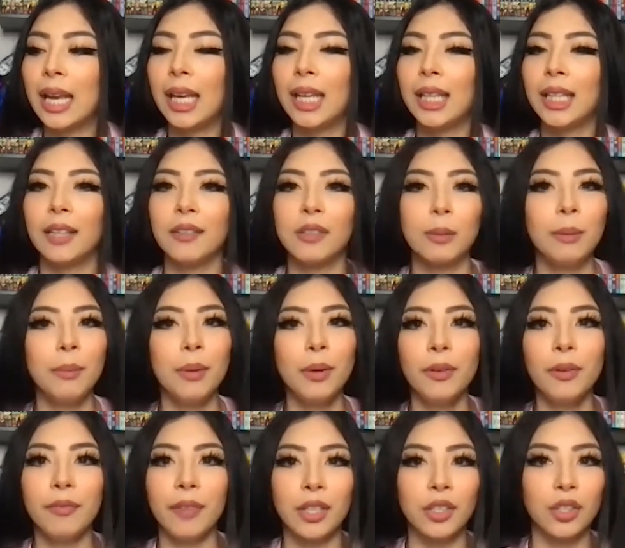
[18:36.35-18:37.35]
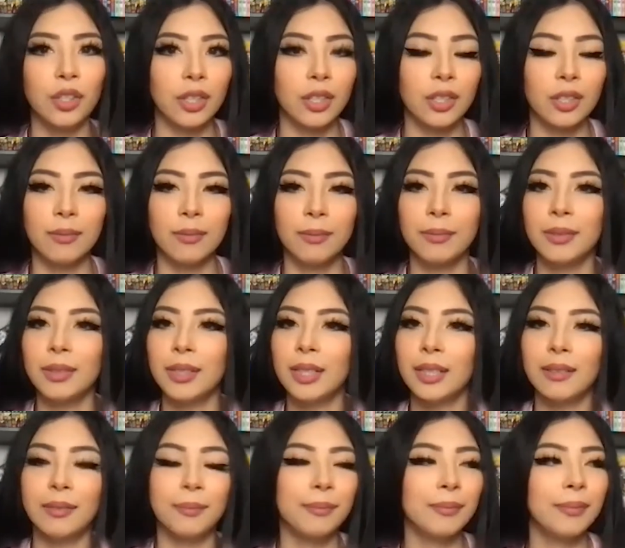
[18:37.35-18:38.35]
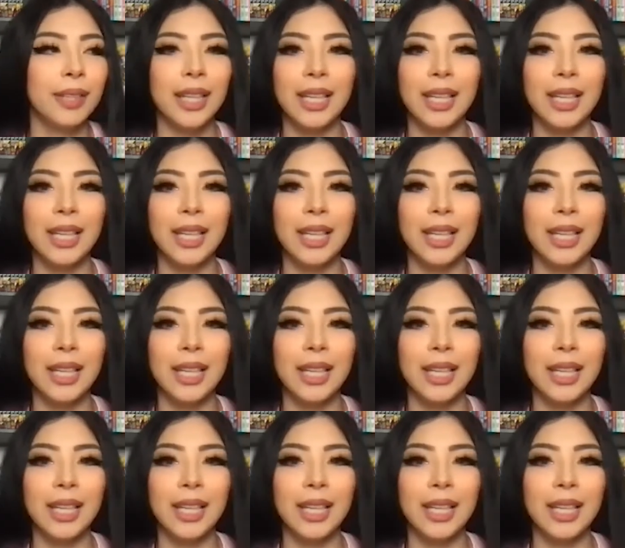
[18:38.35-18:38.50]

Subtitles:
it gives me motivation to